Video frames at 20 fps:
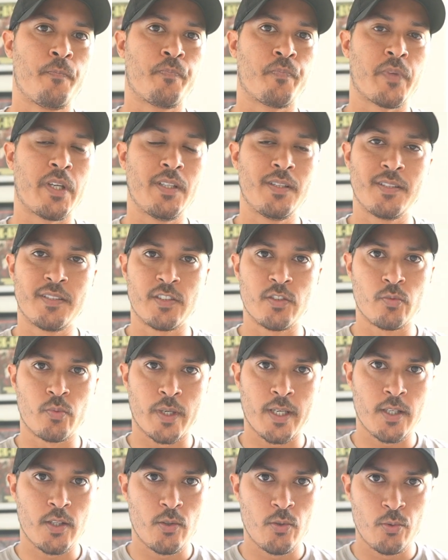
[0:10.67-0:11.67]
this is what I
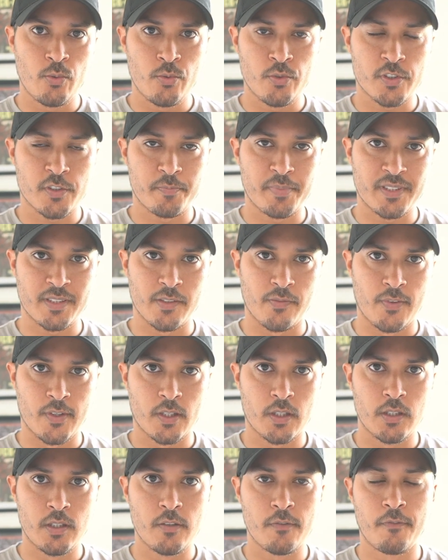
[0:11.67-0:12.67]
use
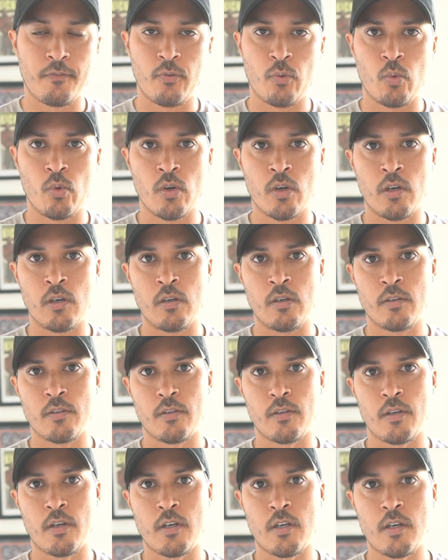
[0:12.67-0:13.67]
specifically for
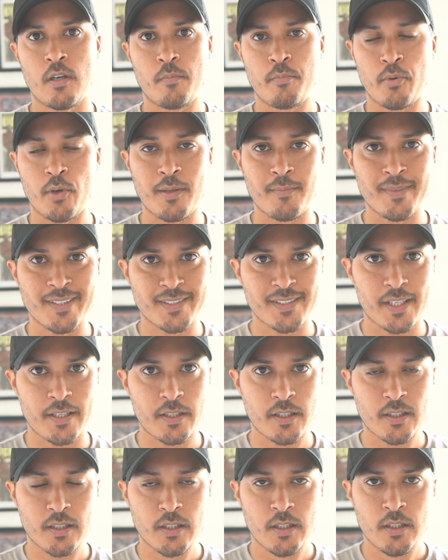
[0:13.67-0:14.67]
appointment
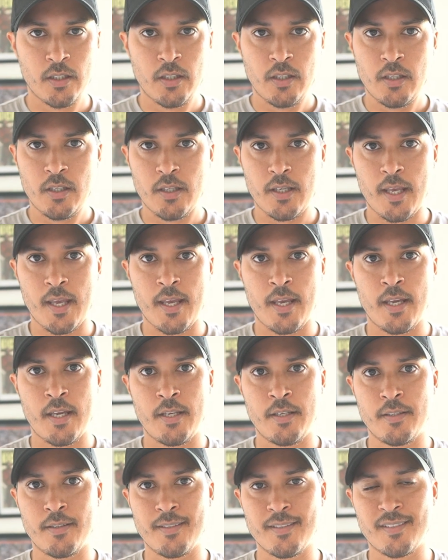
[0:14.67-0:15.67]
setting.
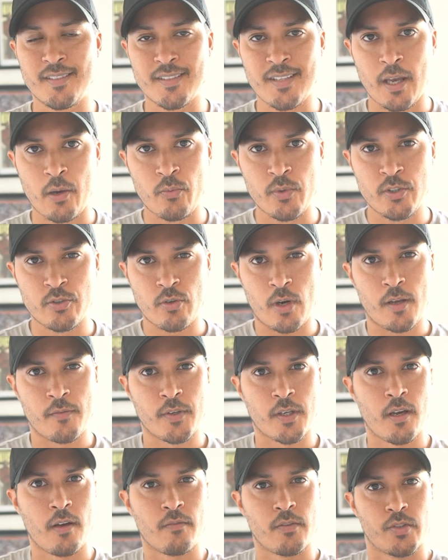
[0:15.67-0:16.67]
And this is how we drive a
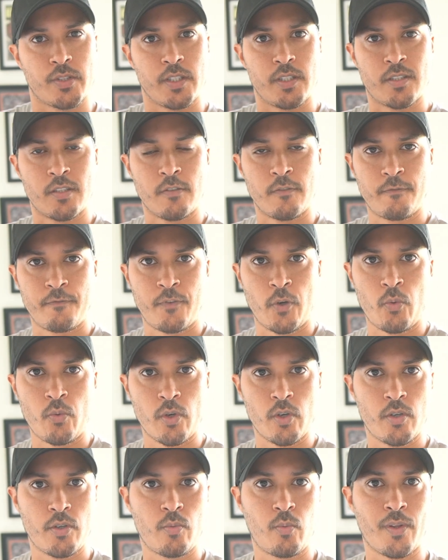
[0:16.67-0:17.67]
conversation
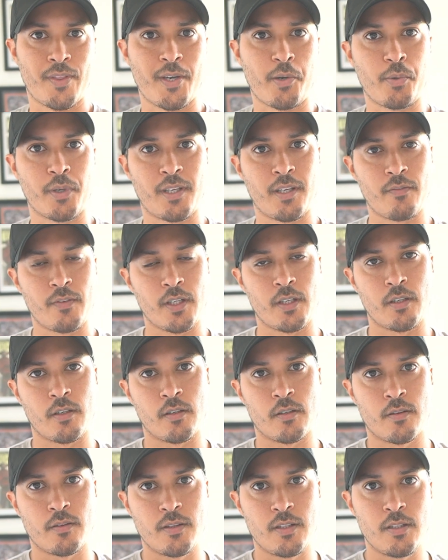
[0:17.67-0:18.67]
forward without giving
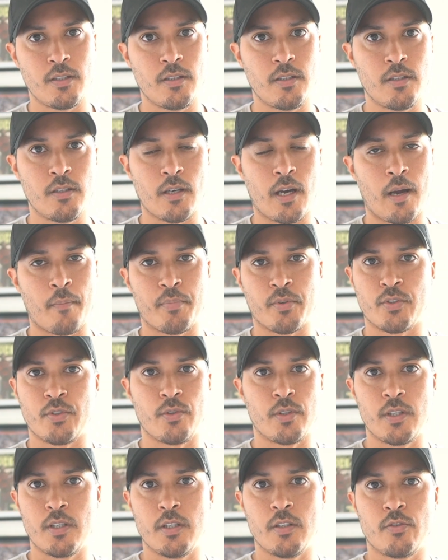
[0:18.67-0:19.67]
the
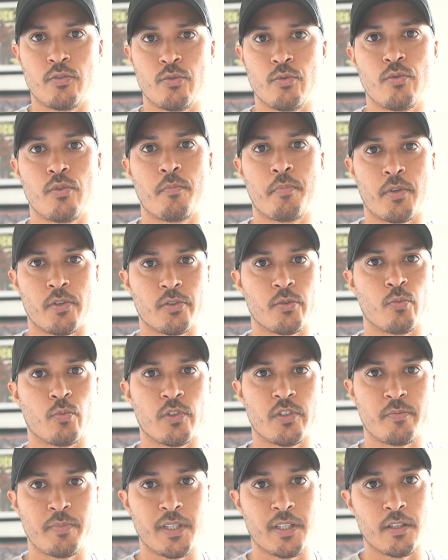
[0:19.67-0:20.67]
opportunity to the person we're
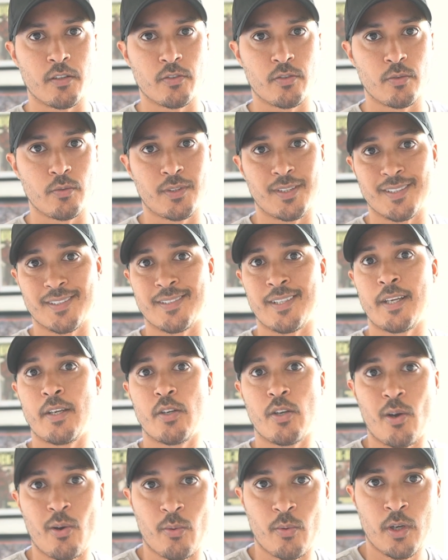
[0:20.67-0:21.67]
speaking to say
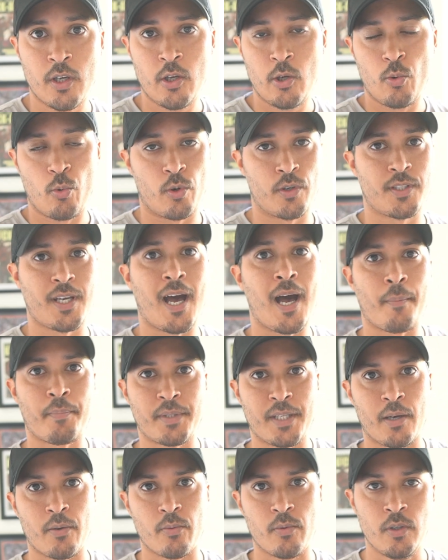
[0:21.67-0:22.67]
no or to opt
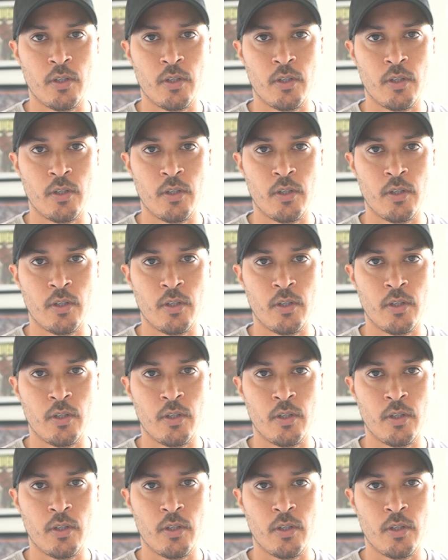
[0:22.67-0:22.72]
out.